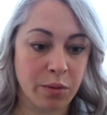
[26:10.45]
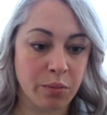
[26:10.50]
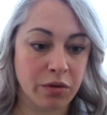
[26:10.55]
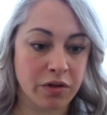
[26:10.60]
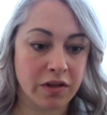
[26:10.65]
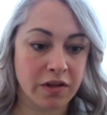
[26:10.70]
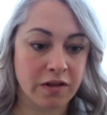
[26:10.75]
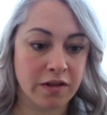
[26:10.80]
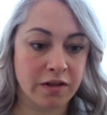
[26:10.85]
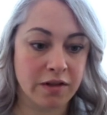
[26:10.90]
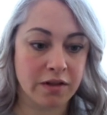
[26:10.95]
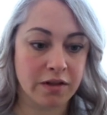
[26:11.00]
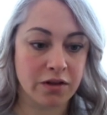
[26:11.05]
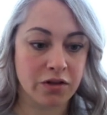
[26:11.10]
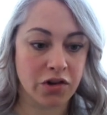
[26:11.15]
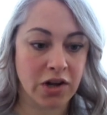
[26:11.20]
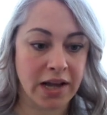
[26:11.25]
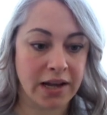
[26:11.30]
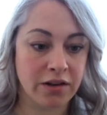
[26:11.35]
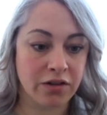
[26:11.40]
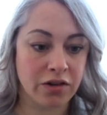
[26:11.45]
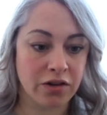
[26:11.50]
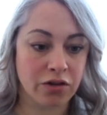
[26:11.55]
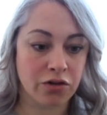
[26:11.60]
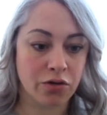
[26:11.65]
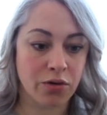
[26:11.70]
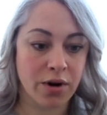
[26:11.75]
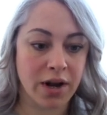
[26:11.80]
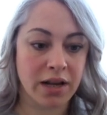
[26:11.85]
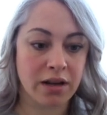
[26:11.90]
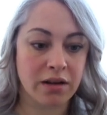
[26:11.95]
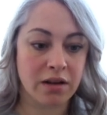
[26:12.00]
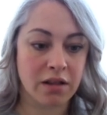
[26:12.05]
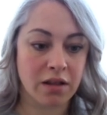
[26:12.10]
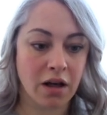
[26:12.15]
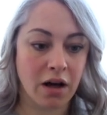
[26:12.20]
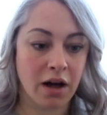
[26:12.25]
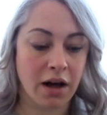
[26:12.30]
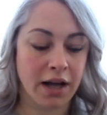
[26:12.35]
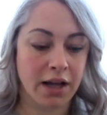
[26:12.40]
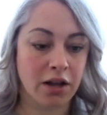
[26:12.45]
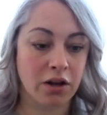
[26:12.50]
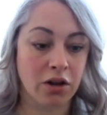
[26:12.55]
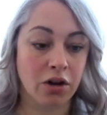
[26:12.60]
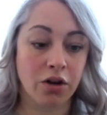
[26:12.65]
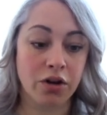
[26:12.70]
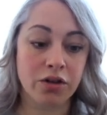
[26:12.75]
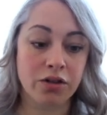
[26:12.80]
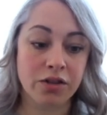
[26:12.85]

but this is the change in trend and the higher lows.